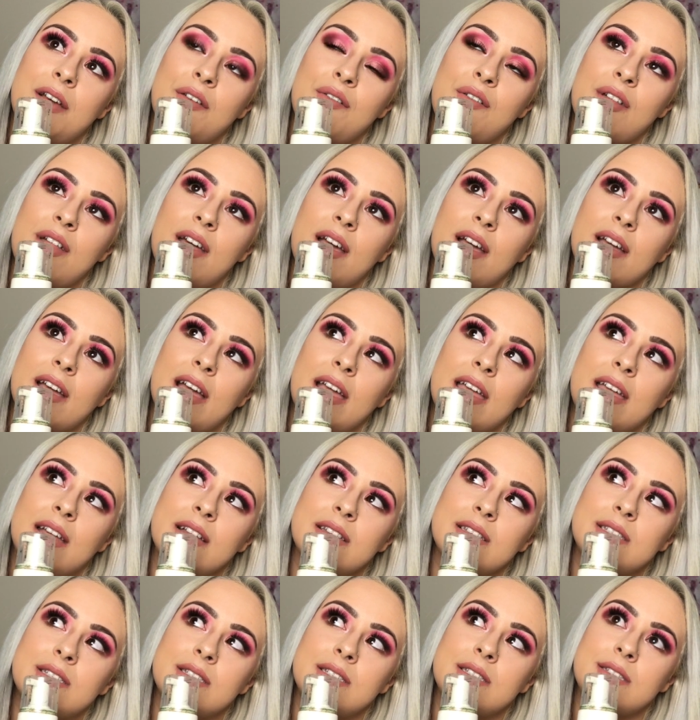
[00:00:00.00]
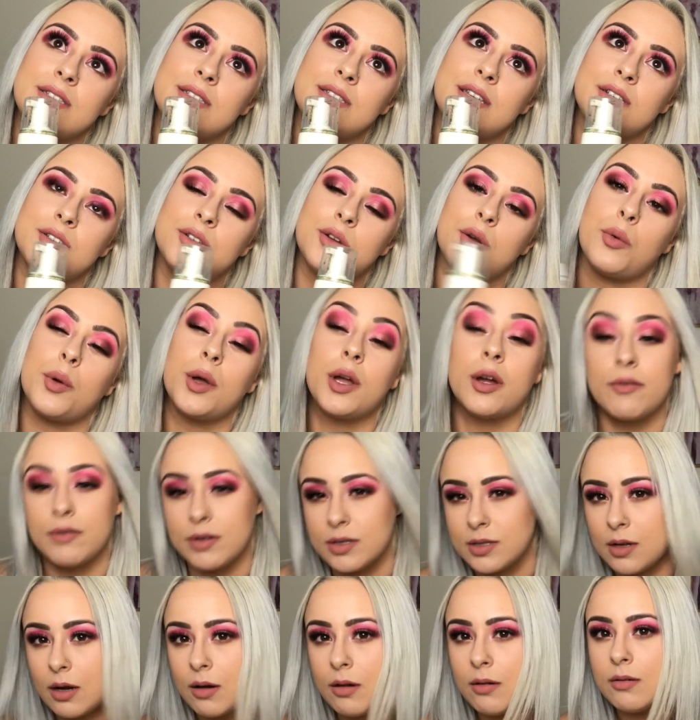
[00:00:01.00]
feel like I get such a quicker
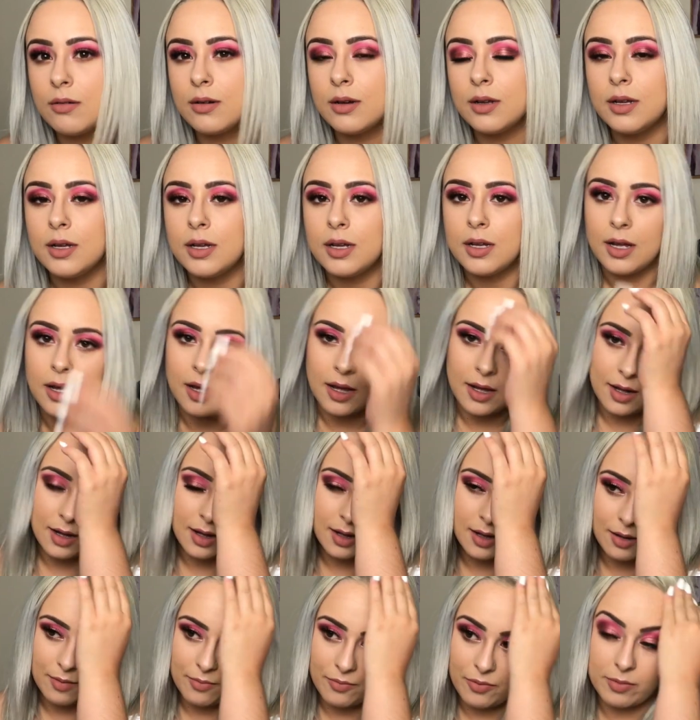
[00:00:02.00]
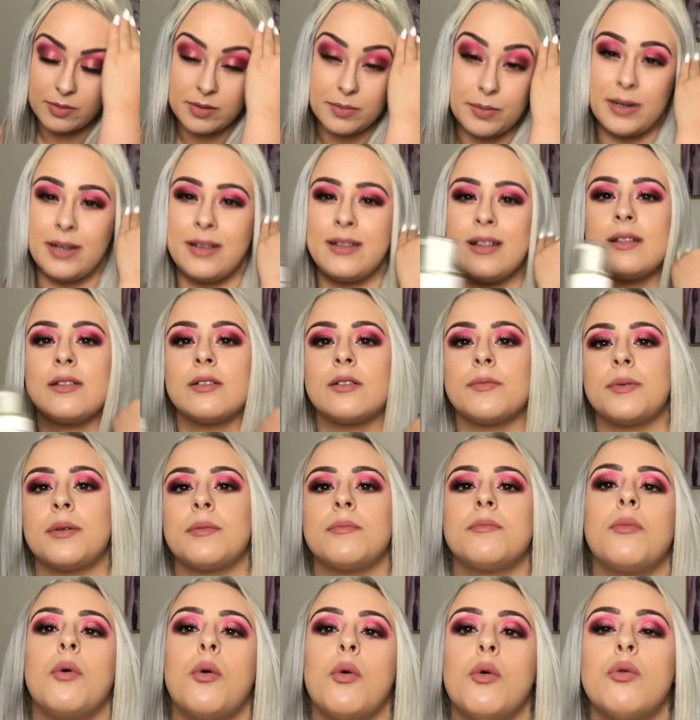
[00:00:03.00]
result from spending that little
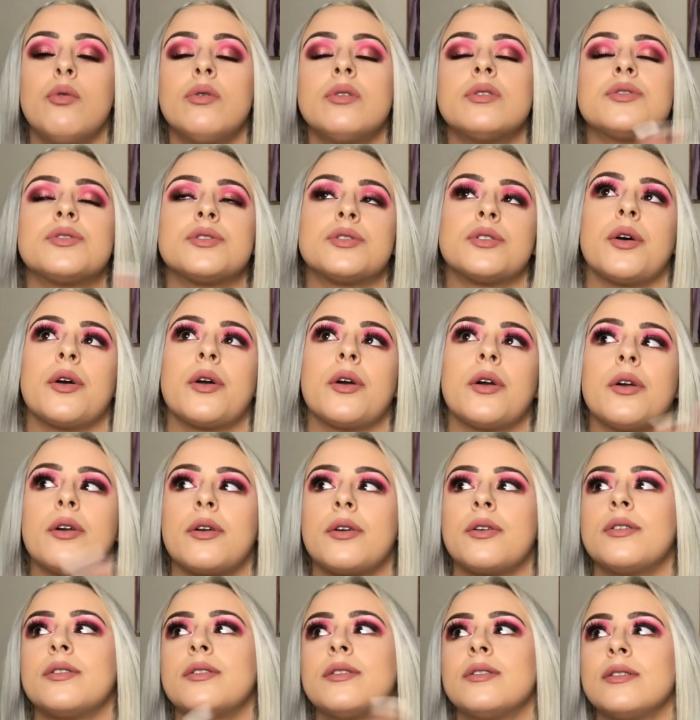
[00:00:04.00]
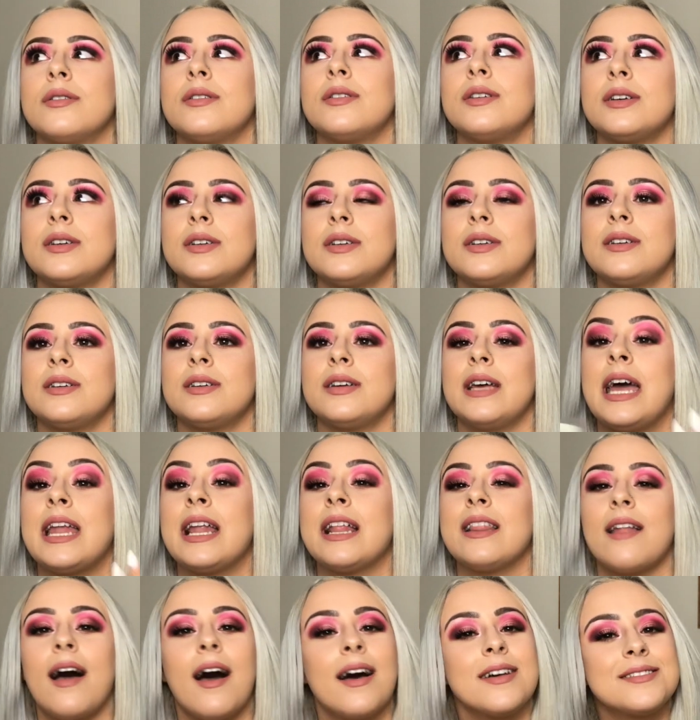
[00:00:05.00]
bit more, so, and
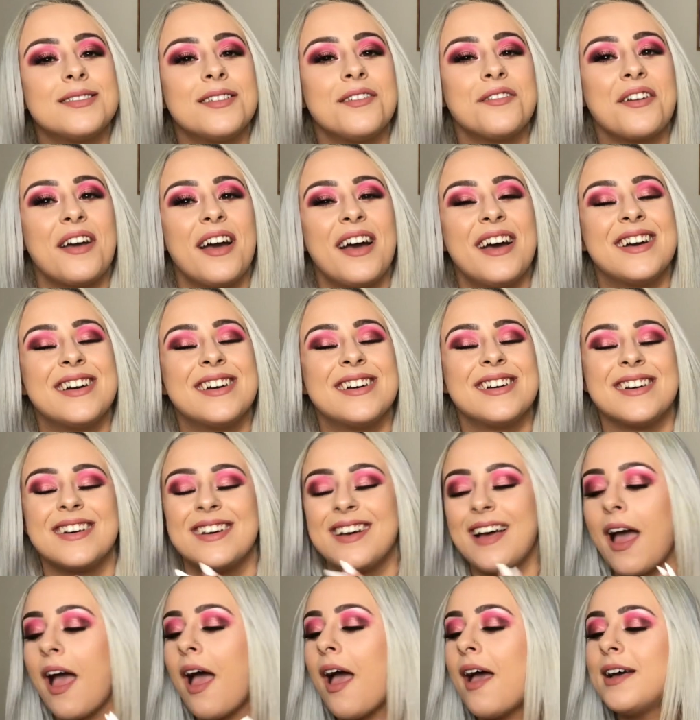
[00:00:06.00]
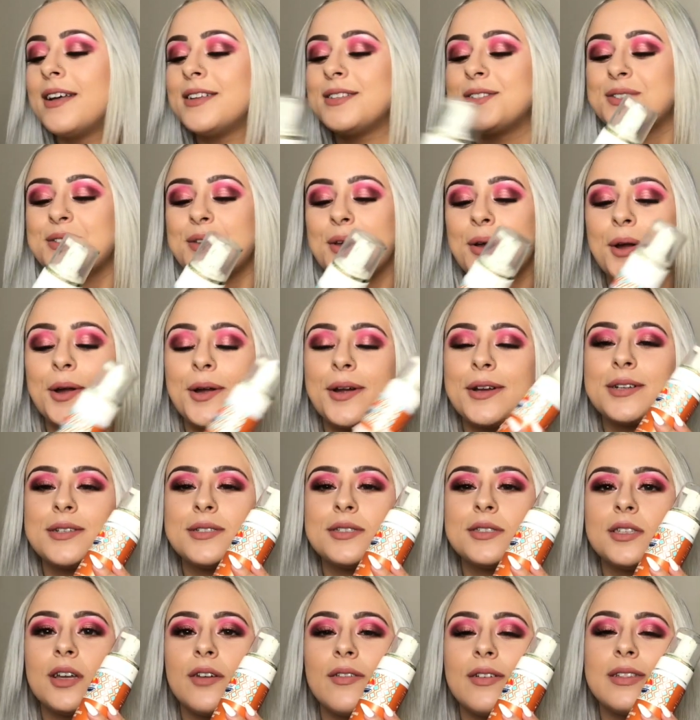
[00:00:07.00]
it lasts longer. So
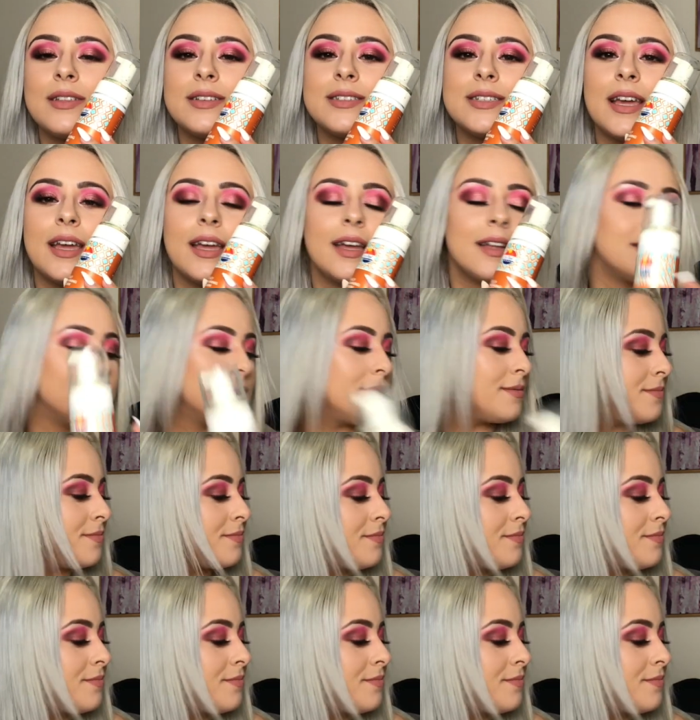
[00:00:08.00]
sorry, La Tan.